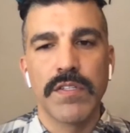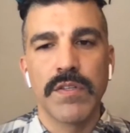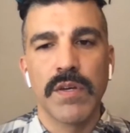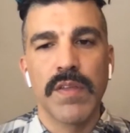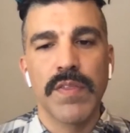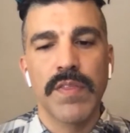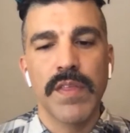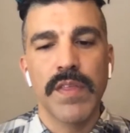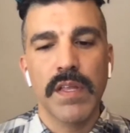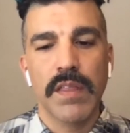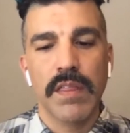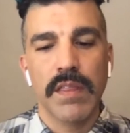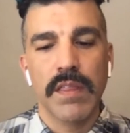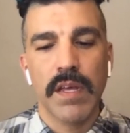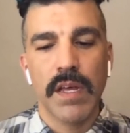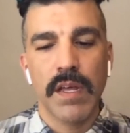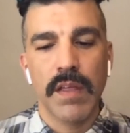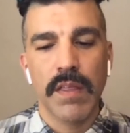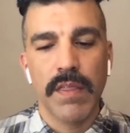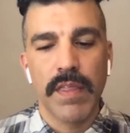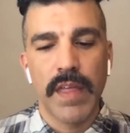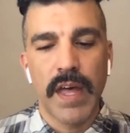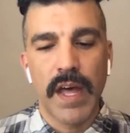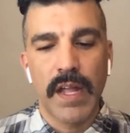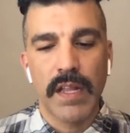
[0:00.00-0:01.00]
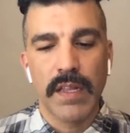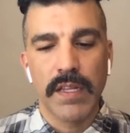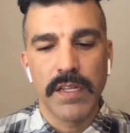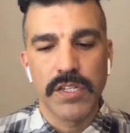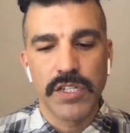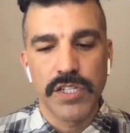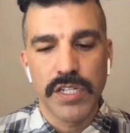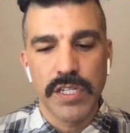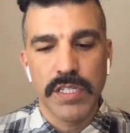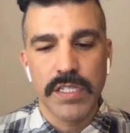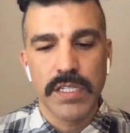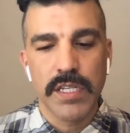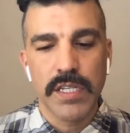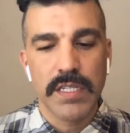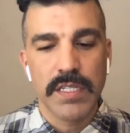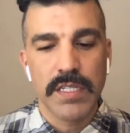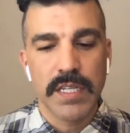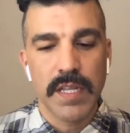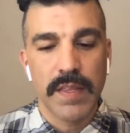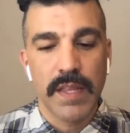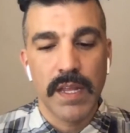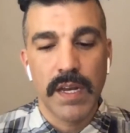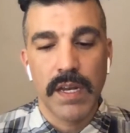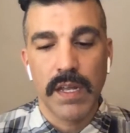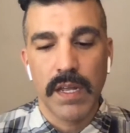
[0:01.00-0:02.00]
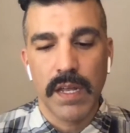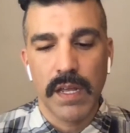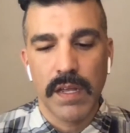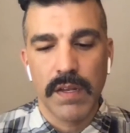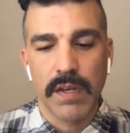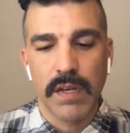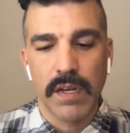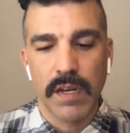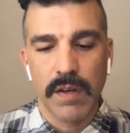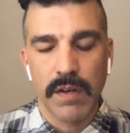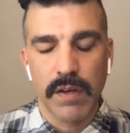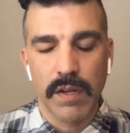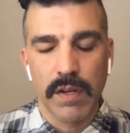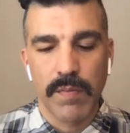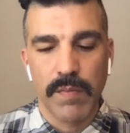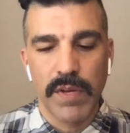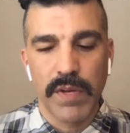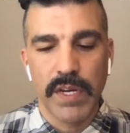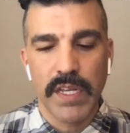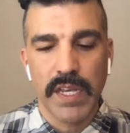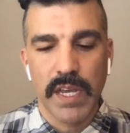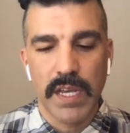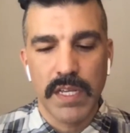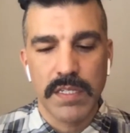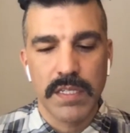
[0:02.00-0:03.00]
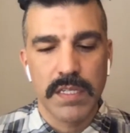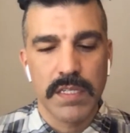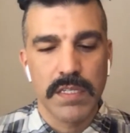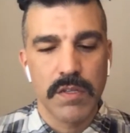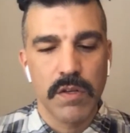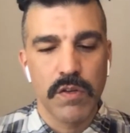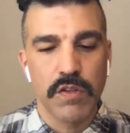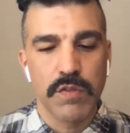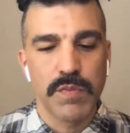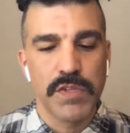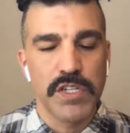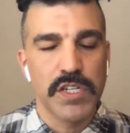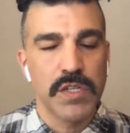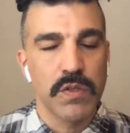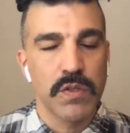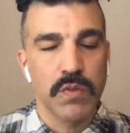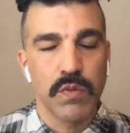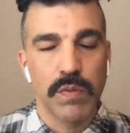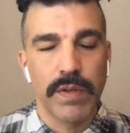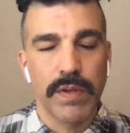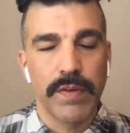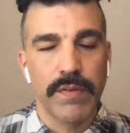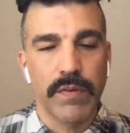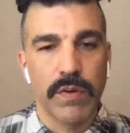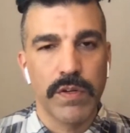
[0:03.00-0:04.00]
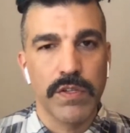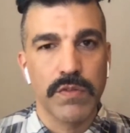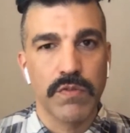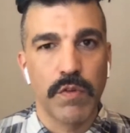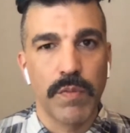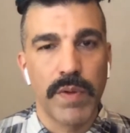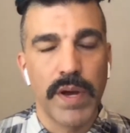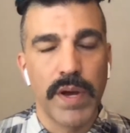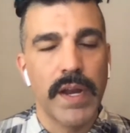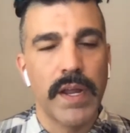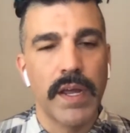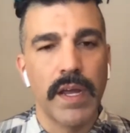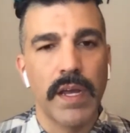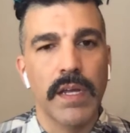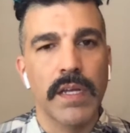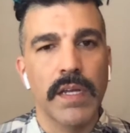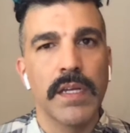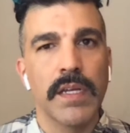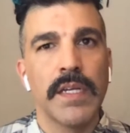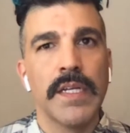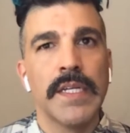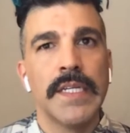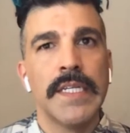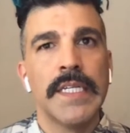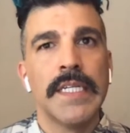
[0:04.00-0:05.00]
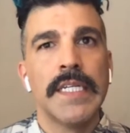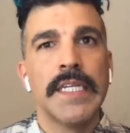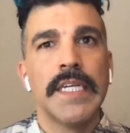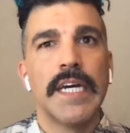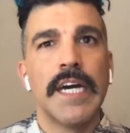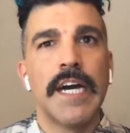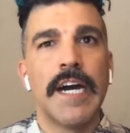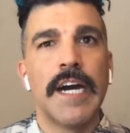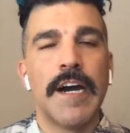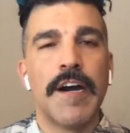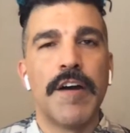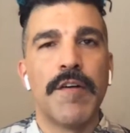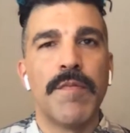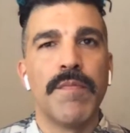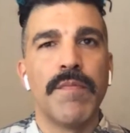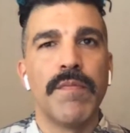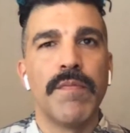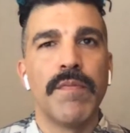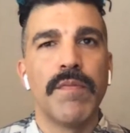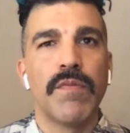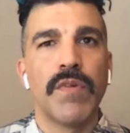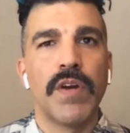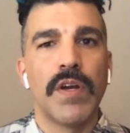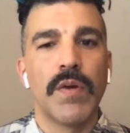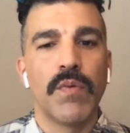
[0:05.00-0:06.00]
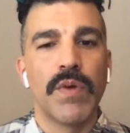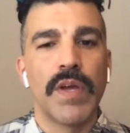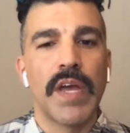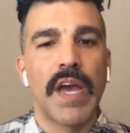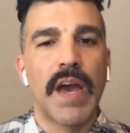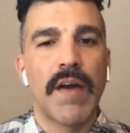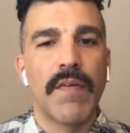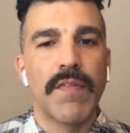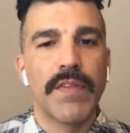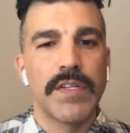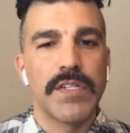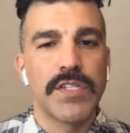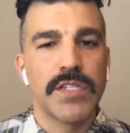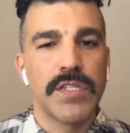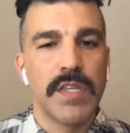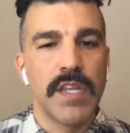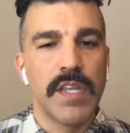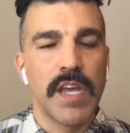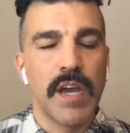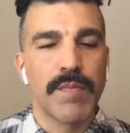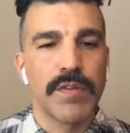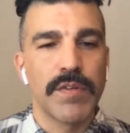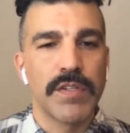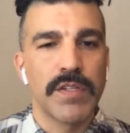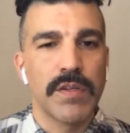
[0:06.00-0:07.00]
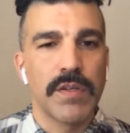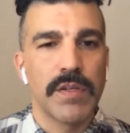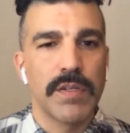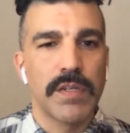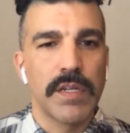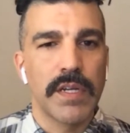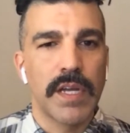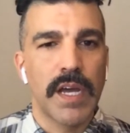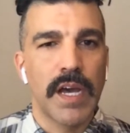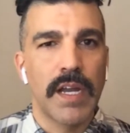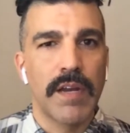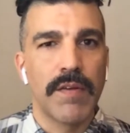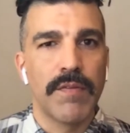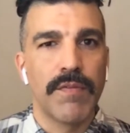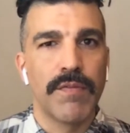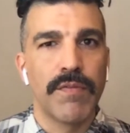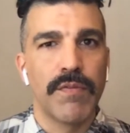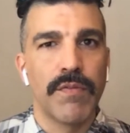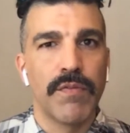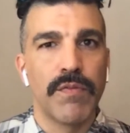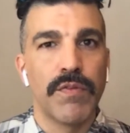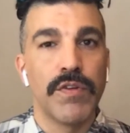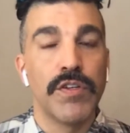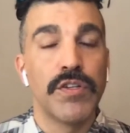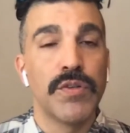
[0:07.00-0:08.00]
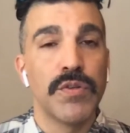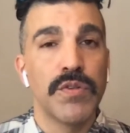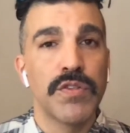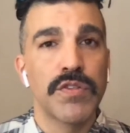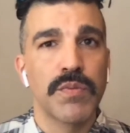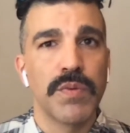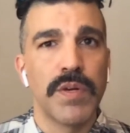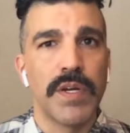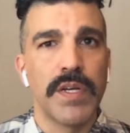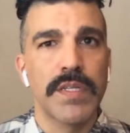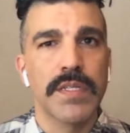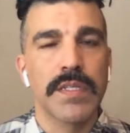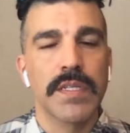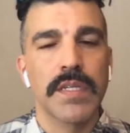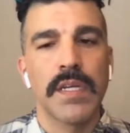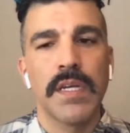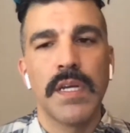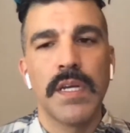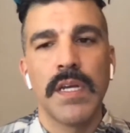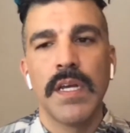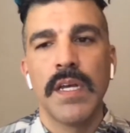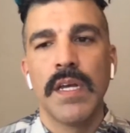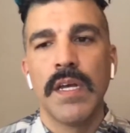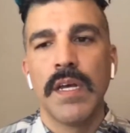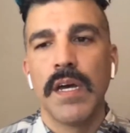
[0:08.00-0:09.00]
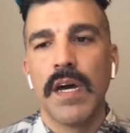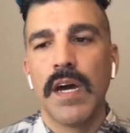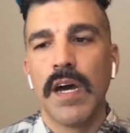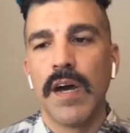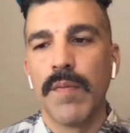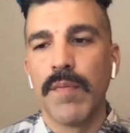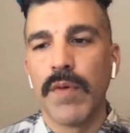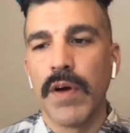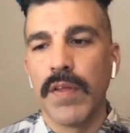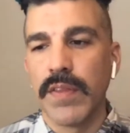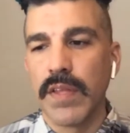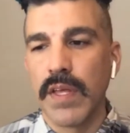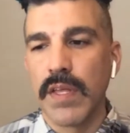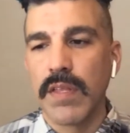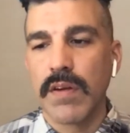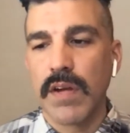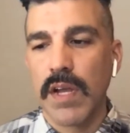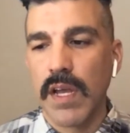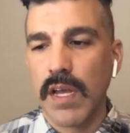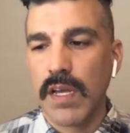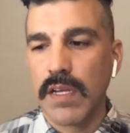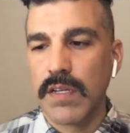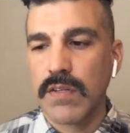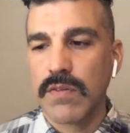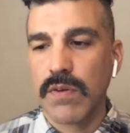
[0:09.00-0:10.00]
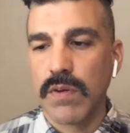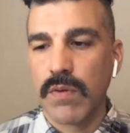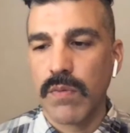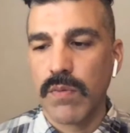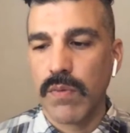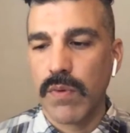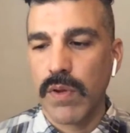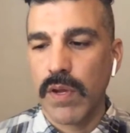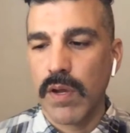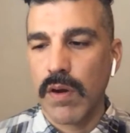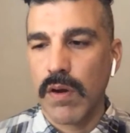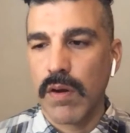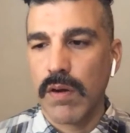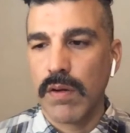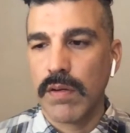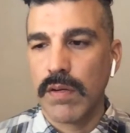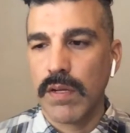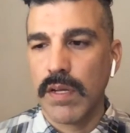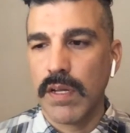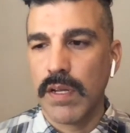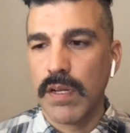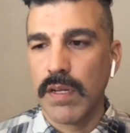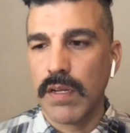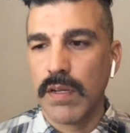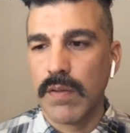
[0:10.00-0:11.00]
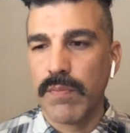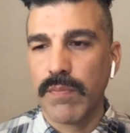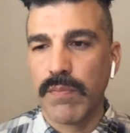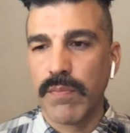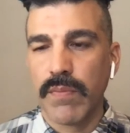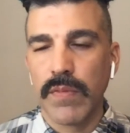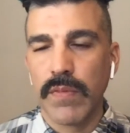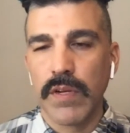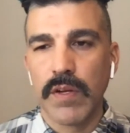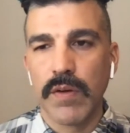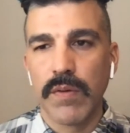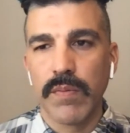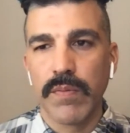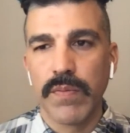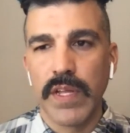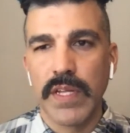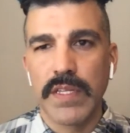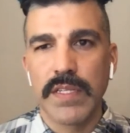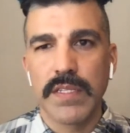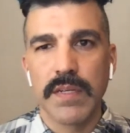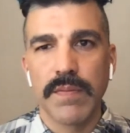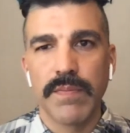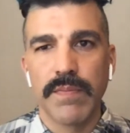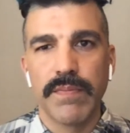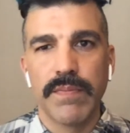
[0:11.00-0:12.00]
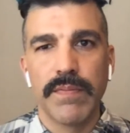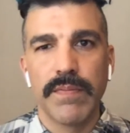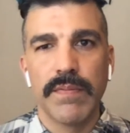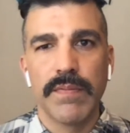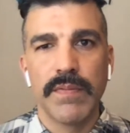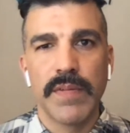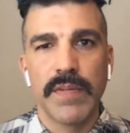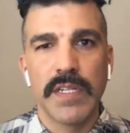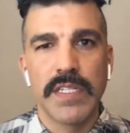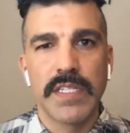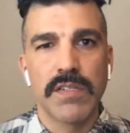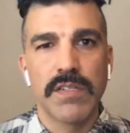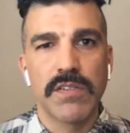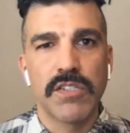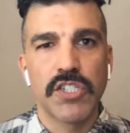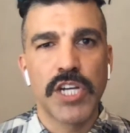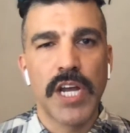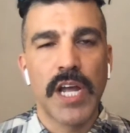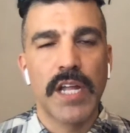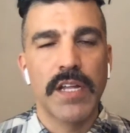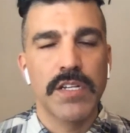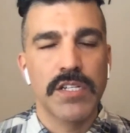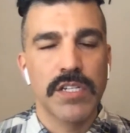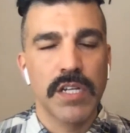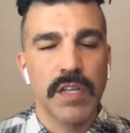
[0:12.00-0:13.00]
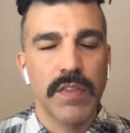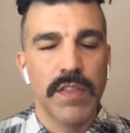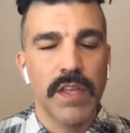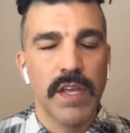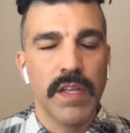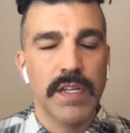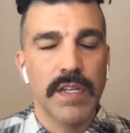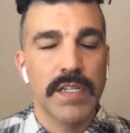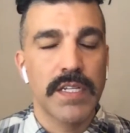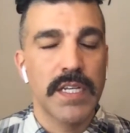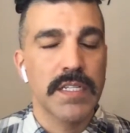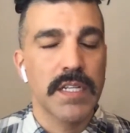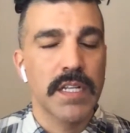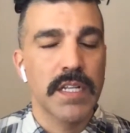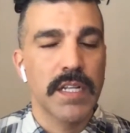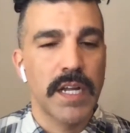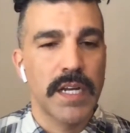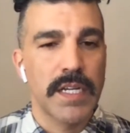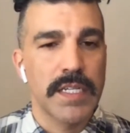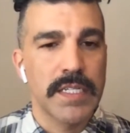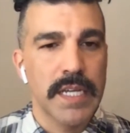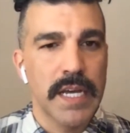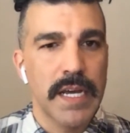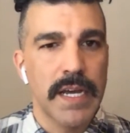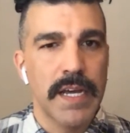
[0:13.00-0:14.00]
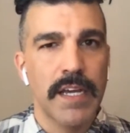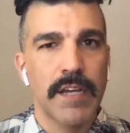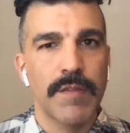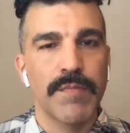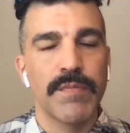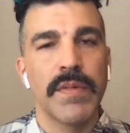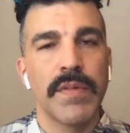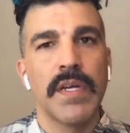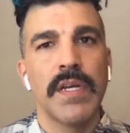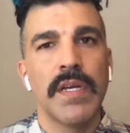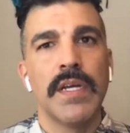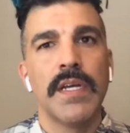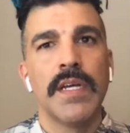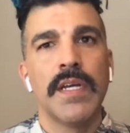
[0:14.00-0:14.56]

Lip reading: So I think that logistics, and then in many cases those missions would be, of course, robotic. Right? We have the opportunity to kind of reduce risk. On the other hand, right, we are in a that's a challenging thing. It takes a lot of time.